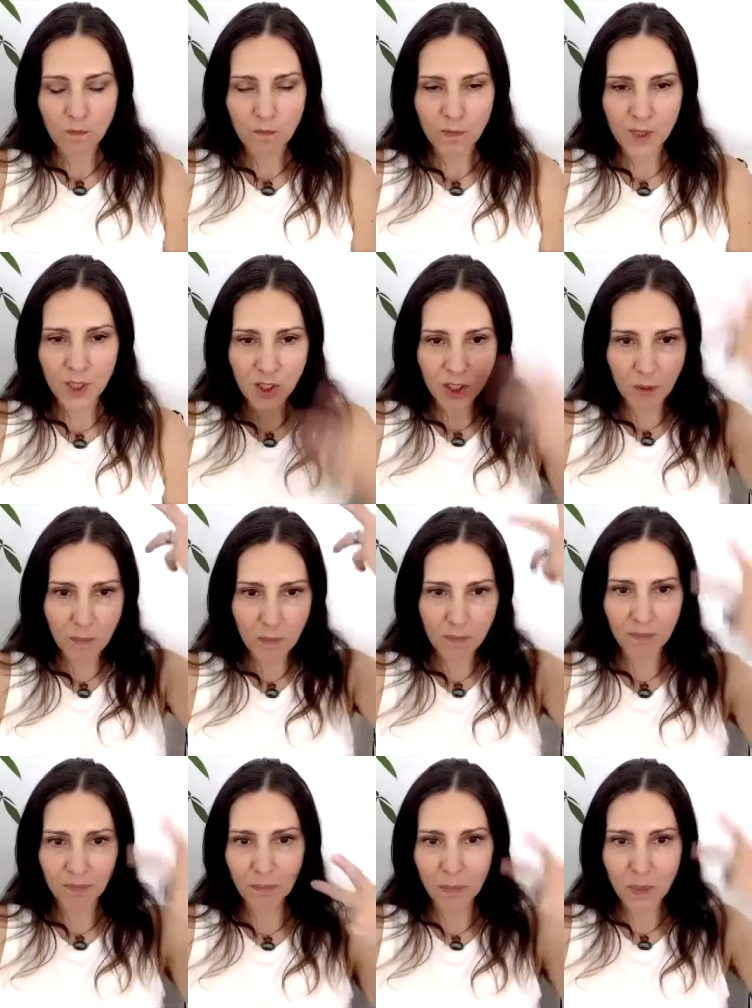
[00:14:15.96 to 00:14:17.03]
to some
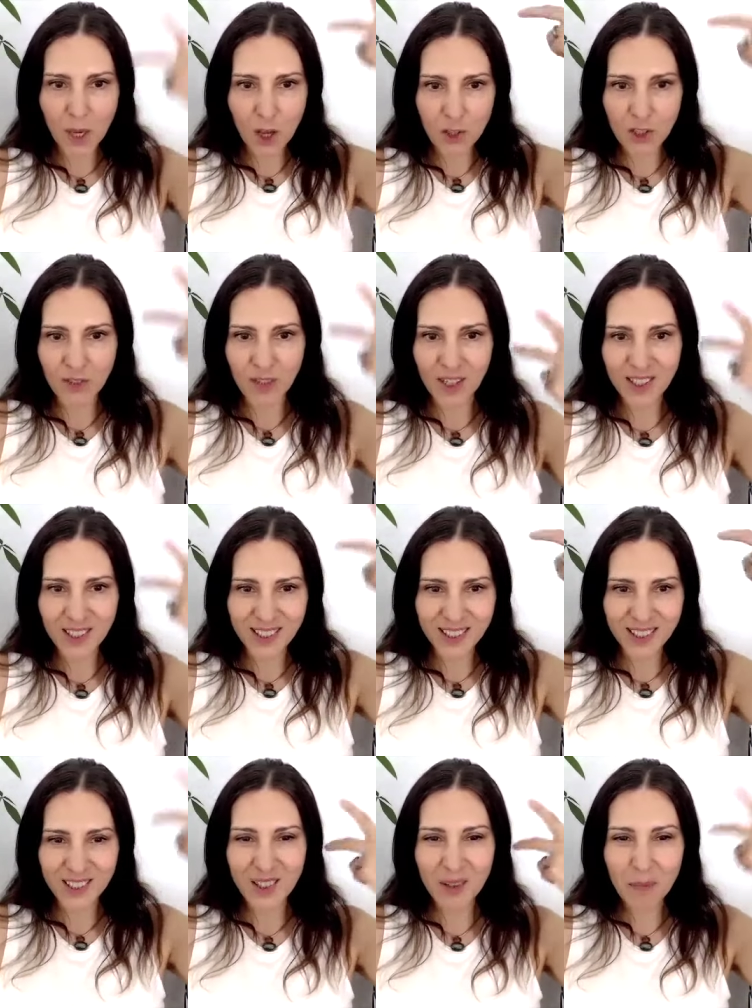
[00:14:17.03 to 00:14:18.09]
part of us,
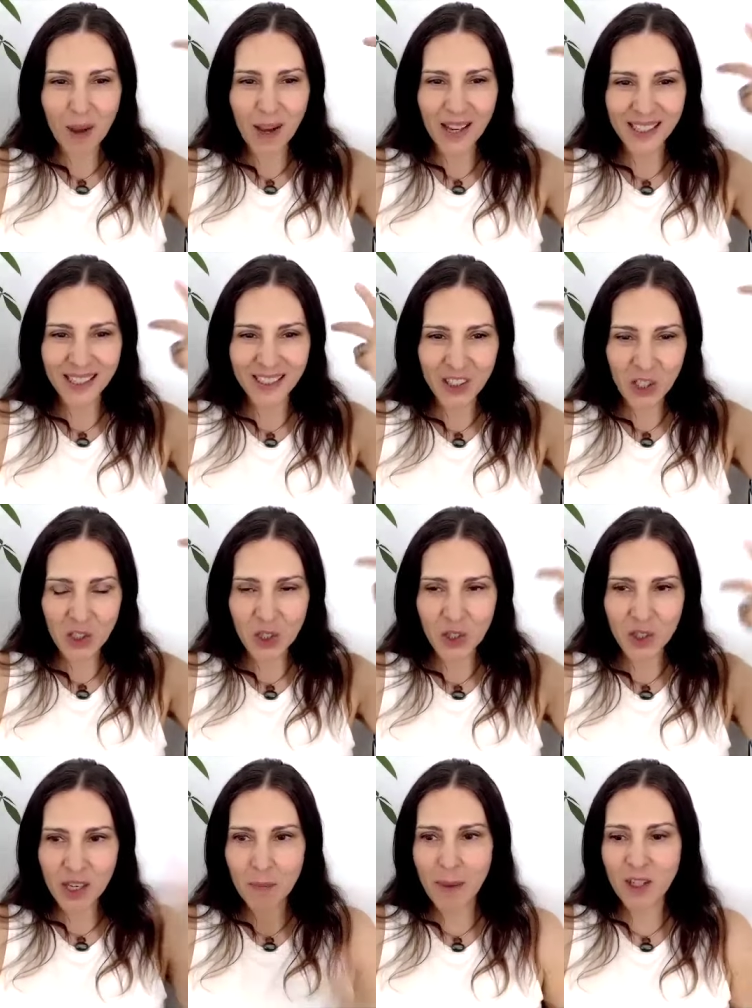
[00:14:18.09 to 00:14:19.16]
to the mind, to
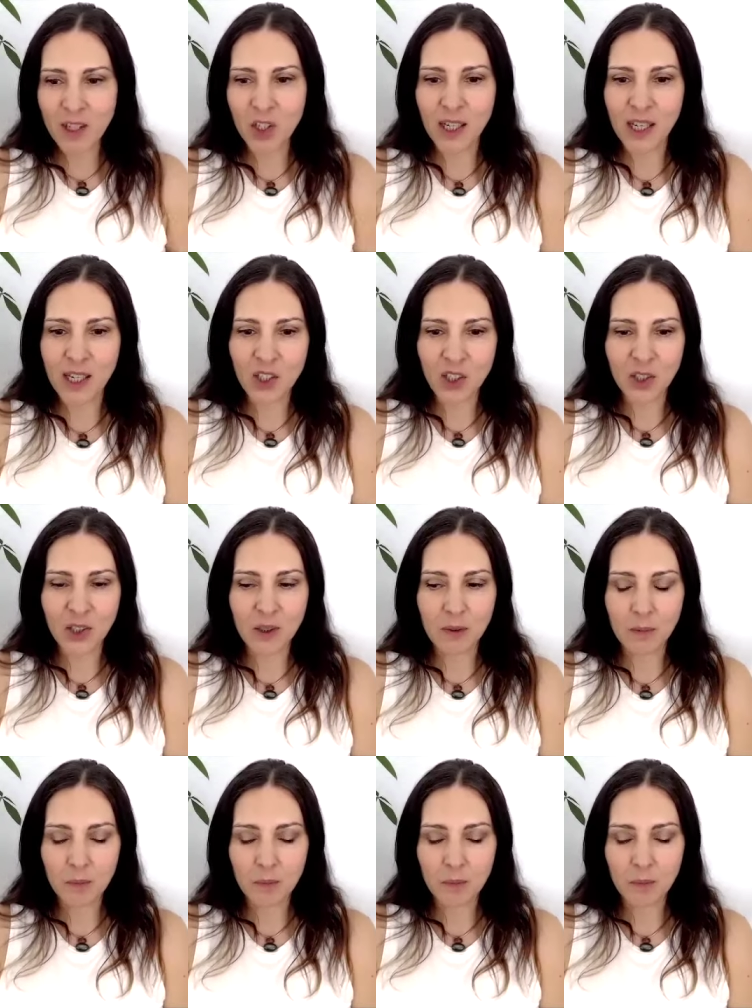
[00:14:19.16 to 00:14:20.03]
the imagination.